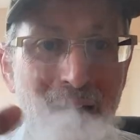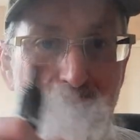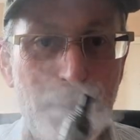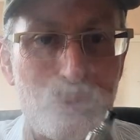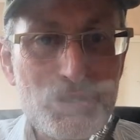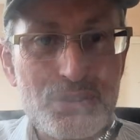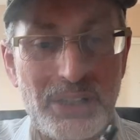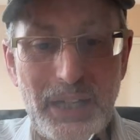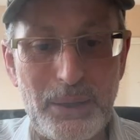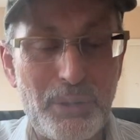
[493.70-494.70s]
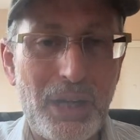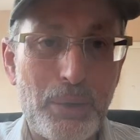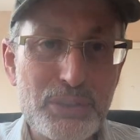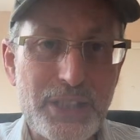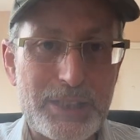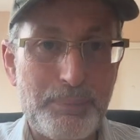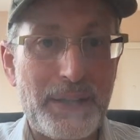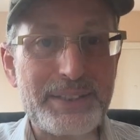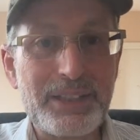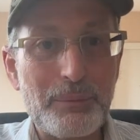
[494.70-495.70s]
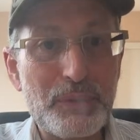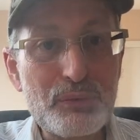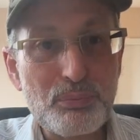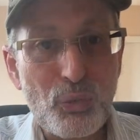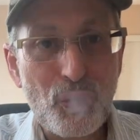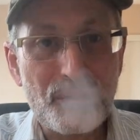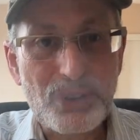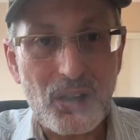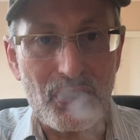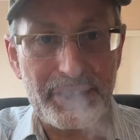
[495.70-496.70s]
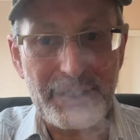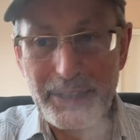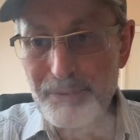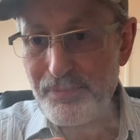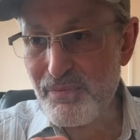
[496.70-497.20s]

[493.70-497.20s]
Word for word: I was I, I was expecting a bit more of the honey here.